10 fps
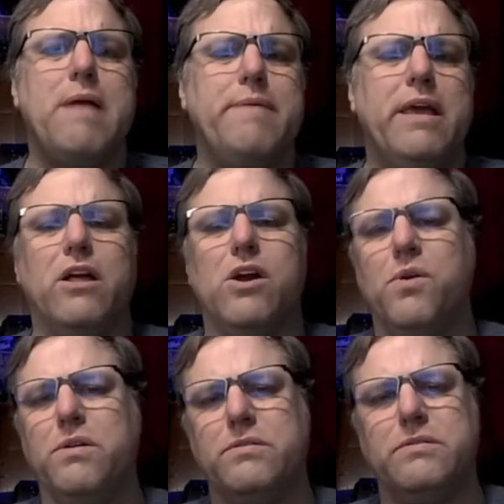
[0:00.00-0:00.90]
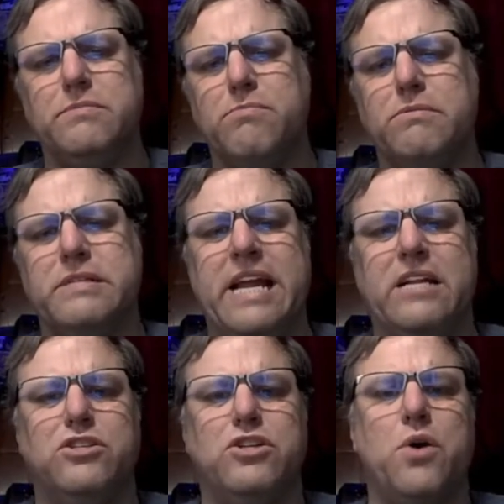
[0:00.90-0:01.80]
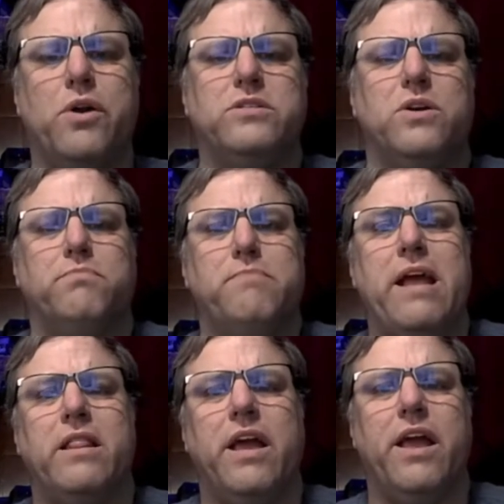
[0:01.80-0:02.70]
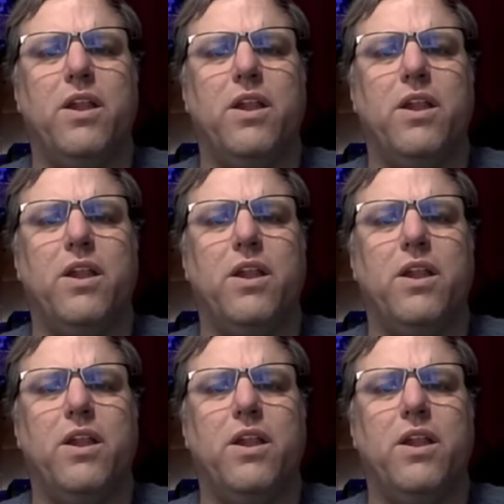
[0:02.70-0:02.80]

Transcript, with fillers: maybe I'll go and toe-to-toe melee,